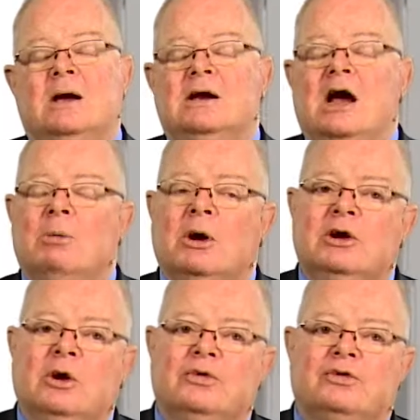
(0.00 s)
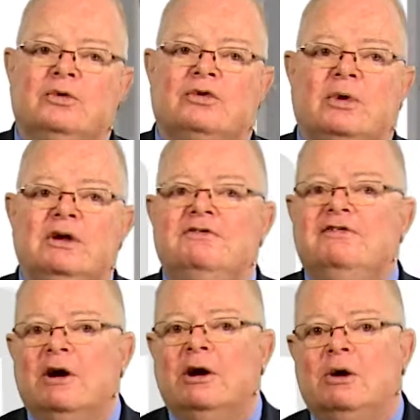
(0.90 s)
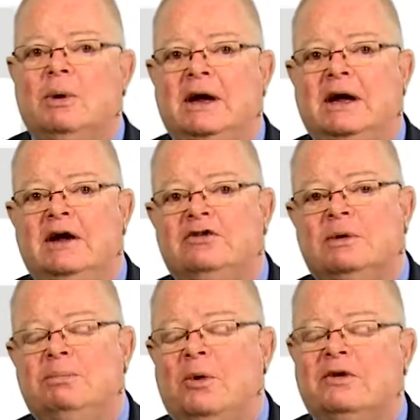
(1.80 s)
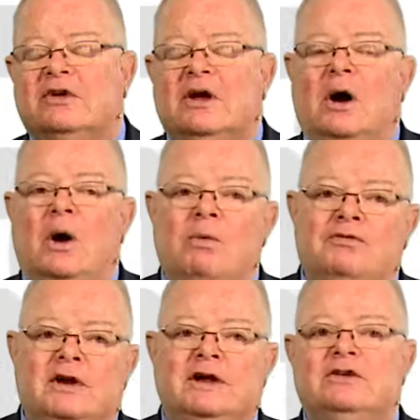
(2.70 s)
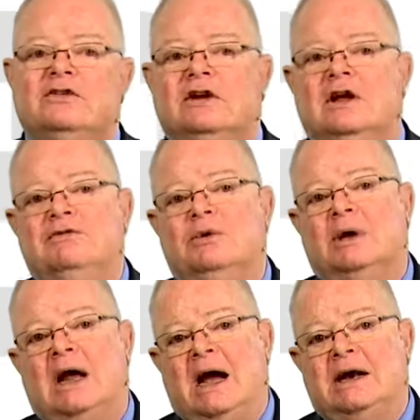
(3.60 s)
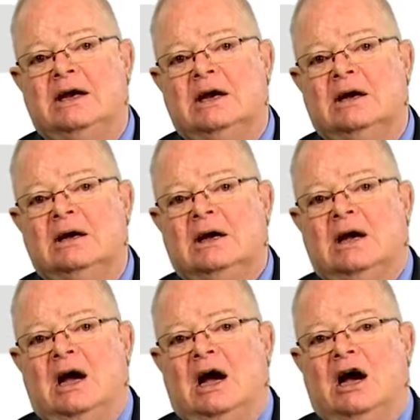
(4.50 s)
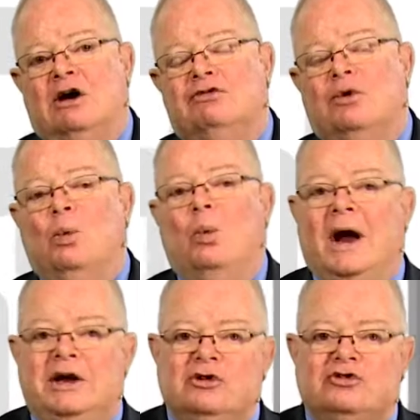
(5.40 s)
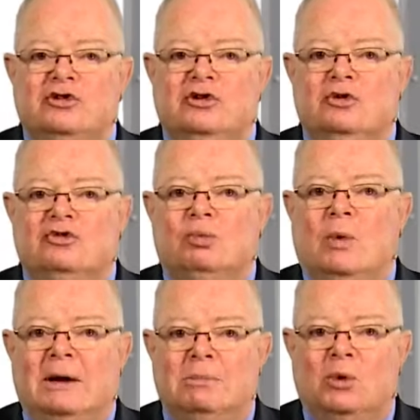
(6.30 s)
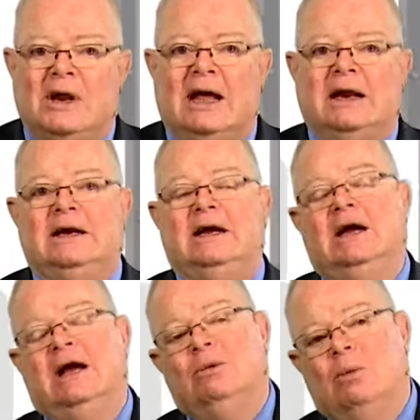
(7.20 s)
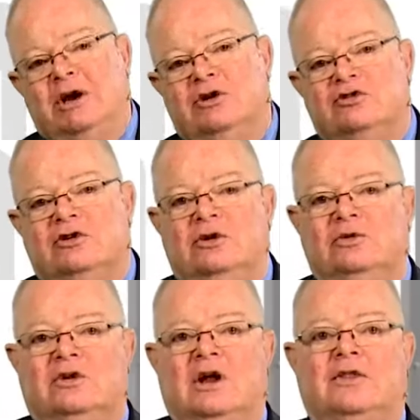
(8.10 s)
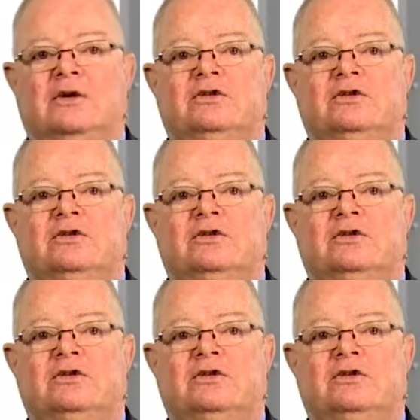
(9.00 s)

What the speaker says: Now we're going to go through 3 very quick case reports, hopefully just to give you an idea of when you should use one modality and when you should use another.